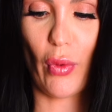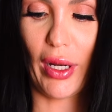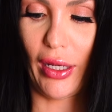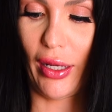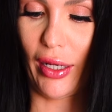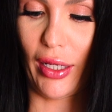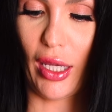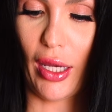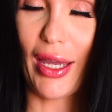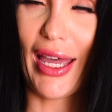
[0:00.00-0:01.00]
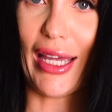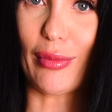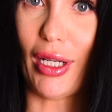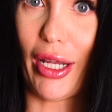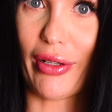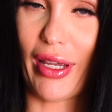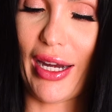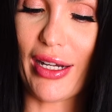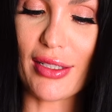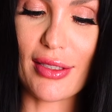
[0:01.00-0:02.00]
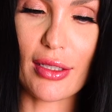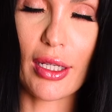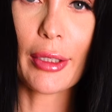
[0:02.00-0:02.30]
when I had blonde hairs